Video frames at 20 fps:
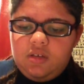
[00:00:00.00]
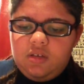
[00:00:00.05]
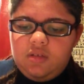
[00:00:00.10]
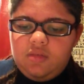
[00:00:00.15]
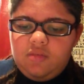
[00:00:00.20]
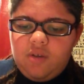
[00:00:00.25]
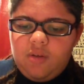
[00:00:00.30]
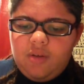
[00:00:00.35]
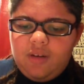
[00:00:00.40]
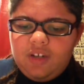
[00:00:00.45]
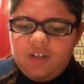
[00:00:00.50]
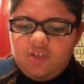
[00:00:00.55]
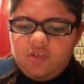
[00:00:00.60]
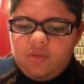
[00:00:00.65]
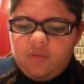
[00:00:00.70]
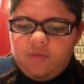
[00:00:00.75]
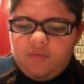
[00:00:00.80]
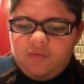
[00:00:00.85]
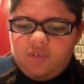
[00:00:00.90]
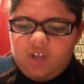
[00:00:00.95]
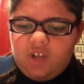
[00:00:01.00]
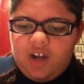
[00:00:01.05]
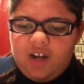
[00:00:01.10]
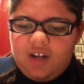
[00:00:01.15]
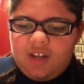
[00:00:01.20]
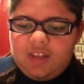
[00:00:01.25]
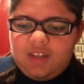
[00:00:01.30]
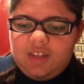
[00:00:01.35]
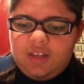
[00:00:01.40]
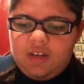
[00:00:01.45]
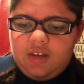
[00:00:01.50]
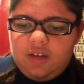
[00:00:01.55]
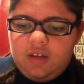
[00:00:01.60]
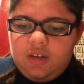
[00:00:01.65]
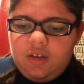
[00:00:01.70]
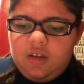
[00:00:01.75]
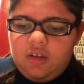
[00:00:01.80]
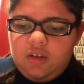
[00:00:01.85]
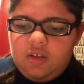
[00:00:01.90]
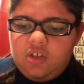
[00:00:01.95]
Why would I dream of Jonathan?'
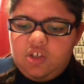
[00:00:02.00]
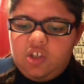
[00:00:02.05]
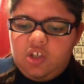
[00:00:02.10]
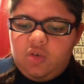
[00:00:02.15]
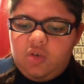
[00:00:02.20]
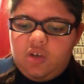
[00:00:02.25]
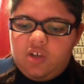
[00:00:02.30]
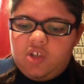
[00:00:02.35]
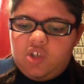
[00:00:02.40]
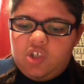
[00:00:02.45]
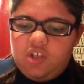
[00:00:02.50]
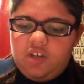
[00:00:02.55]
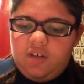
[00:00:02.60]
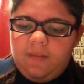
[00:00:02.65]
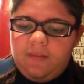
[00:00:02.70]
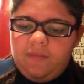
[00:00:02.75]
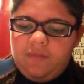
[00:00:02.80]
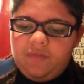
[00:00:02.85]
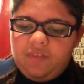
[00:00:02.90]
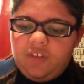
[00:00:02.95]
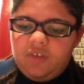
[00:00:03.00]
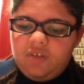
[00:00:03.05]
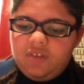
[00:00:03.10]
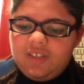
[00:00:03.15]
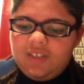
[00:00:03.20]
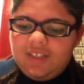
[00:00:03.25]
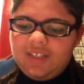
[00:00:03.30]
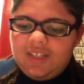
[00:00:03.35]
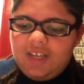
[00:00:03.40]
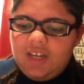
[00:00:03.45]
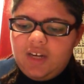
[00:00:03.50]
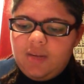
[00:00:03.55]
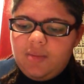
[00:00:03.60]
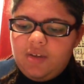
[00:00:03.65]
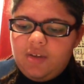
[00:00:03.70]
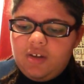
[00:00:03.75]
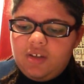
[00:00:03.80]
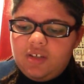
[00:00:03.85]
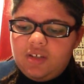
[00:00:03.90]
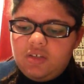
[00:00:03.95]
she questioned. There's a saying
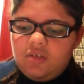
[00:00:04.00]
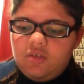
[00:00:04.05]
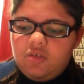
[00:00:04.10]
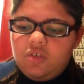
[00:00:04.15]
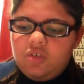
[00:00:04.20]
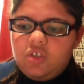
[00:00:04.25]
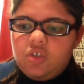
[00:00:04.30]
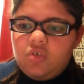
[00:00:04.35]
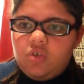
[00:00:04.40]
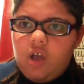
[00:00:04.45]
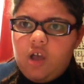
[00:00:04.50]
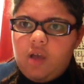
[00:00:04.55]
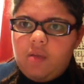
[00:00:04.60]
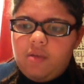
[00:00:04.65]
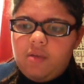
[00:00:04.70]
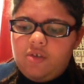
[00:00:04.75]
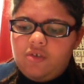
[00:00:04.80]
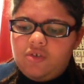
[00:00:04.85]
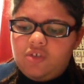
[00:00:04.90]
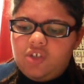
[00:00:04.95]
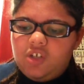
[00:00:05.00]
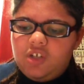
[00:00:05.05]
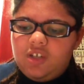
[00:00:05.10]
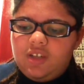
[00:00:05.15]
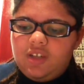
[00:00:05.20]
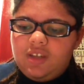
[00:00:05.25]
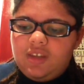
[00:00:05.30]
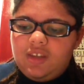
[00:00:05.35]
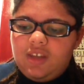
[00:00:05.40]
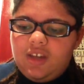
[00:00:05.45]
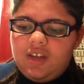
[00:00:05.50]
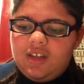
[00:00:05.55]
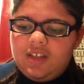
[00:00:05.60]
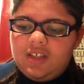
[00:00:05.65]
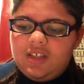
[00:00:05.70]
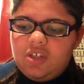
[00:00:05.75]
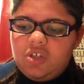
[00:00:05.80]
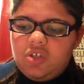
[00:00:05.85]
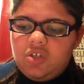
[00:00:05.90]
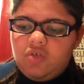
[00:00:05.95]
about a certain strong emotion that
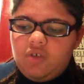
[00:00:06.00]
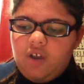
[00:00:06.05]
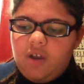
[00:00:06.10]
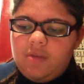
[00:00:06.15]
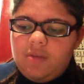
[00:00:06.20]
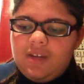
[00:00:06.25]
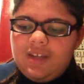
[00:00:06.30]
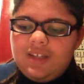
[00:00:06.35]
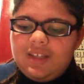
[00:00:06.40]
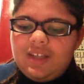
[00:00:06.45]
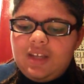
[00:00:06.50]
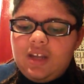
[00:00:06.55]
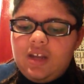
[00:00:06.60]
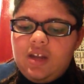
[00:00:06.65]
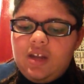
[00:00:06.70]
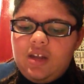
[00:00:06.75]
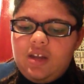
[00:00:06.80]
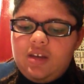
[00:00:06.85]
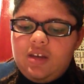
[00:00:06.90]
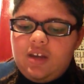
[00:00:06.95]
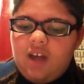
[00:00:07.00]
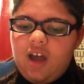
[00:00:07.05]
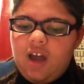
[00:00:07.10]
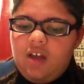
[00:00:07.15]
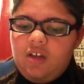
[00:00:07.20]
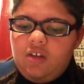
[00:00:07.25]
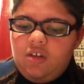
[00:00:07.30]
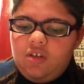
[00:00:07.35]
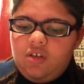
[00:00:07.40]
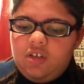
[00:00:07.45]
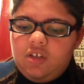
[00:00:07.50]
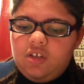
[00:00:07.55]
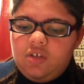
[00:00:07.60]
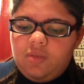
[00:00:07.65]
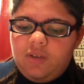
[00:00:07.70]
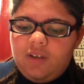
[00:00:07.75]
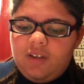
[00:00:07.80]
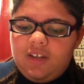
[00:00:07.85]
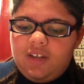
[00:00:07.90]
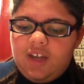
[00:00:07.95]
is described as not looking
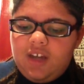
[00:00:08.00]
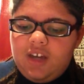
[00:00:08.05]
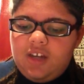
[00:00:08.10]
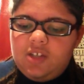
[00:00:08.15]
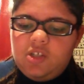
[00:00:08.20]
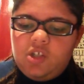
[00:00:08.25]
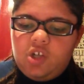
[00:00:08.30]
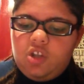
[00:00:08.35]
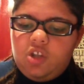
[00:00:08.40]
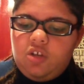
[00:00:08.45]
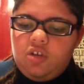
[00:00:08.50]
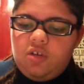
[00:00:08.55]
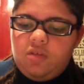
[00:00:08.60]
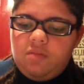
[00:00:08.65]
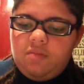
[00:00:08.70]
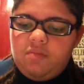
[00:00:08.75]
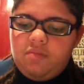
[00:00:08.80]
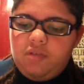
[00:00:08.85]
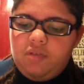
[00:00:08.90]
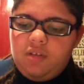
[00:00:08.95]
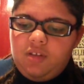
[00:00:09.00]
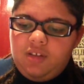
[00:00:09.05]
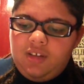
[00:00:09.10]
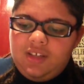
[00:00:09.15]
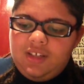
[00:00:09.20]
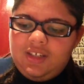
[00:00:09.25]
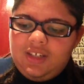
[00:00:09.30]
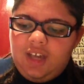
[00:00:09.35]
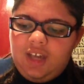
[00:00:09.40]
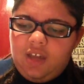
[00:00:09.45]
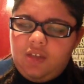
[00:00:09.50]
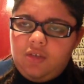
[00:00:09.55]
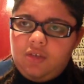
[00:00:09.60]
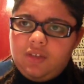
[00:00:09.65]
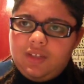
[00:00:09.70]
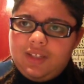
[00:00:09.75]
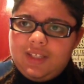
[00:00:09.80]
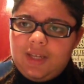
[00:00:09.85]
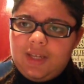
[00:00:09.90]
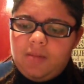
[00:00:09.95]
directly at each other, but looking together
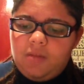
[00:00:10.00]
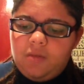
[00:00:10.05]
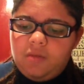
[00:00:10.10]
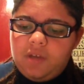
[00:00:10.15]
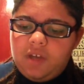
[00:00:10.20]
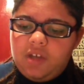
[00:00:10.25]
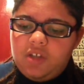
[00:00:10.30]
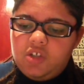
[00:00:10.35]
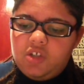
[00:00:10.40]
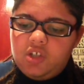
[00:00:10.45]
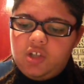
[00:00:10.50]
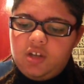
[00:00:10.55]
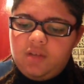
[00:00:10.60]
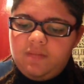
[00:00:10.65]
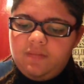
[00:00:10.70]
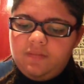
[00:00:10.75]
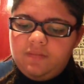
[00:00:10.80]
in the same direction."